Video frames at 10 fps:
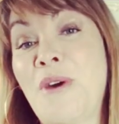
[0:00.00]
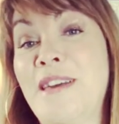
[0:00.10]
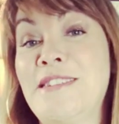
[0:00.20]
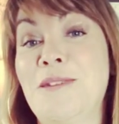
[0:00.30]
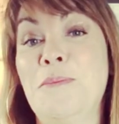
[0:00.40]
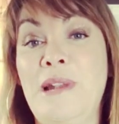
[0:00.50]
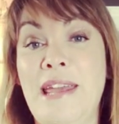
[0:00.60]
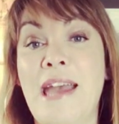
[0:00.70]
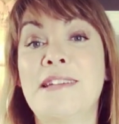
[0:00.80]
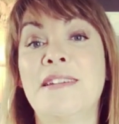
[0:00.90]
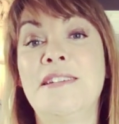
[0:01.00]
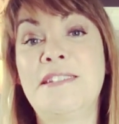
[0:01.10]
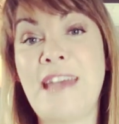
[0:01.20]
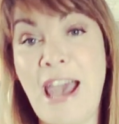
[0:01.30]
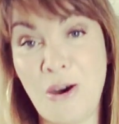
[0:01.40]
quite simply
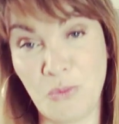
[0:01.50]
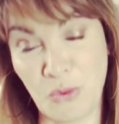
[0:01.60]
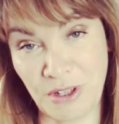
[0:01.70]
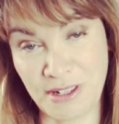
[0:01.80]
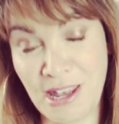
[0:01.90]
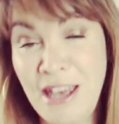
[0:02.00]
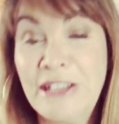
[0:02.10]
downwards,